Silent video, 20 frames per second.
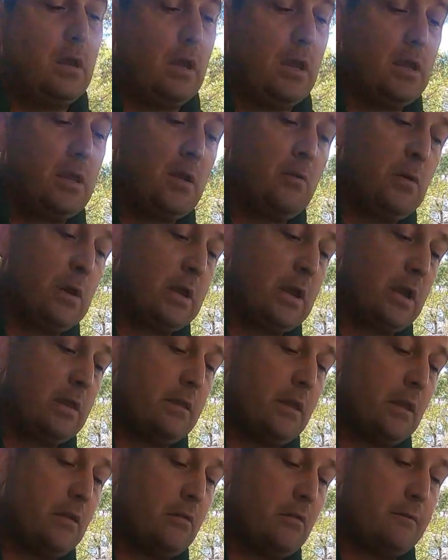And then we
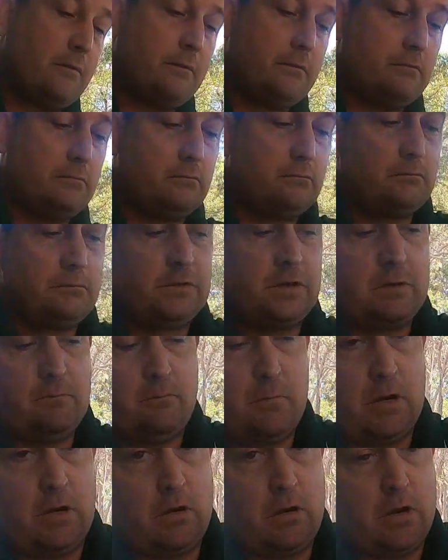cut that off. See
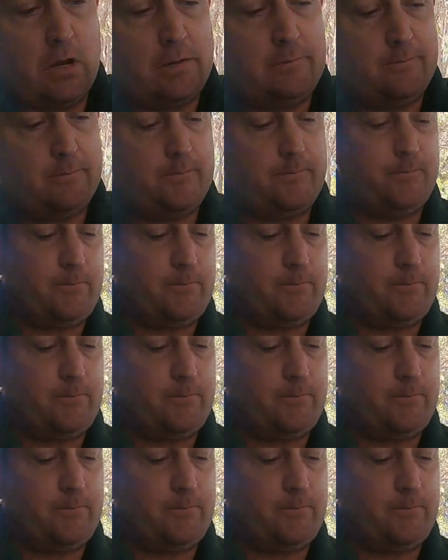my line?